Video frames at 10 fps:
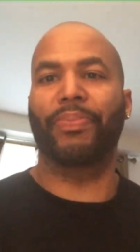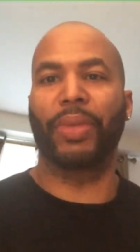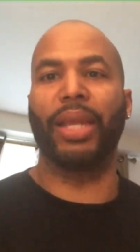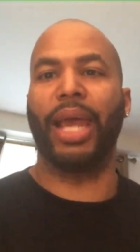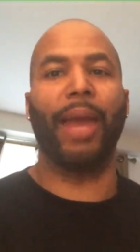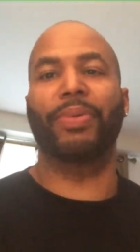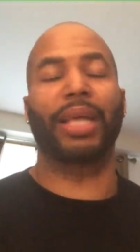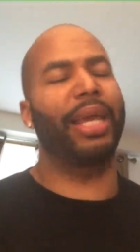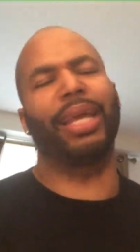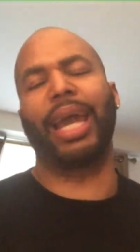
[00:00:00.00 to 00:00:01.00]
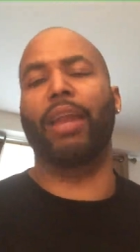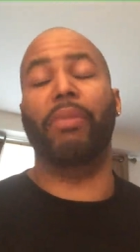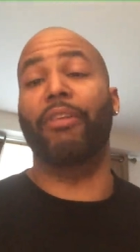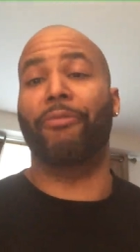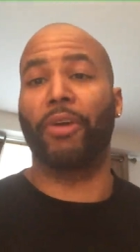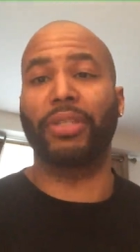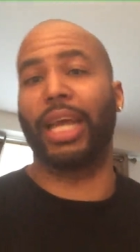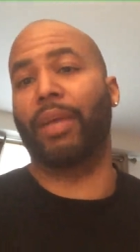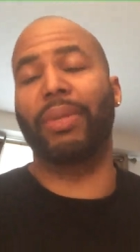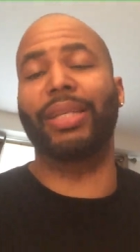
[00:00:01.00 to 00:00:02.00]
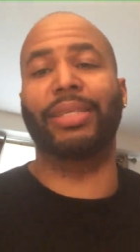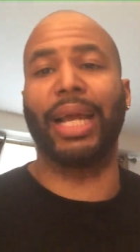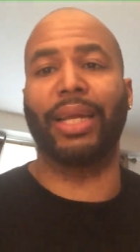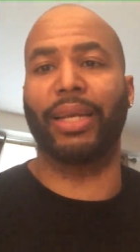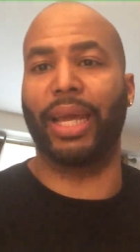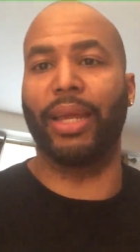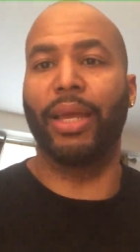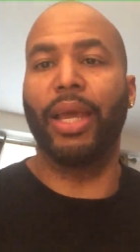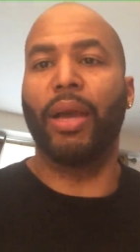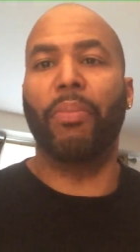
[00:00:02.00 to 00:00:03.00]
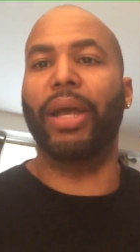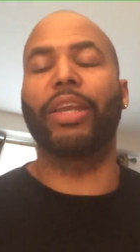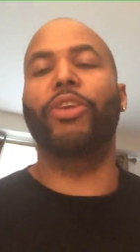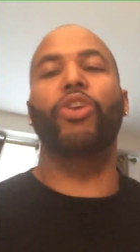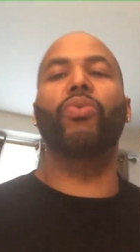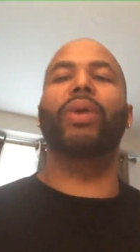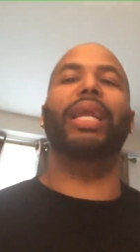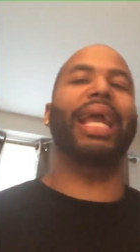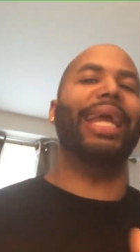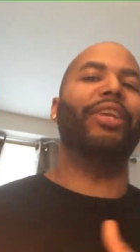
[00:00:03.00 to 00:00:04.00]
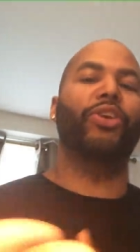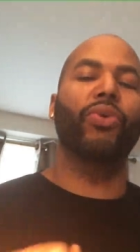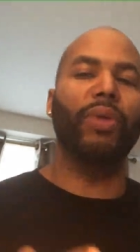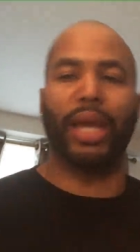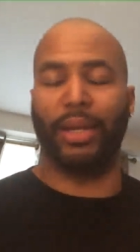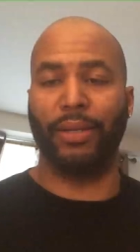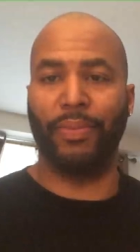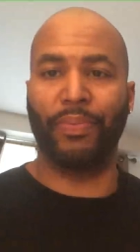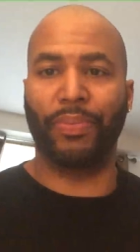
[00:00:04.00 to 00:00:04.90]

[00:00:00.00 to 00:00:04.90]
It happens. It ain't gotta be the first date, it could be the second date, but you really ain't do nothing.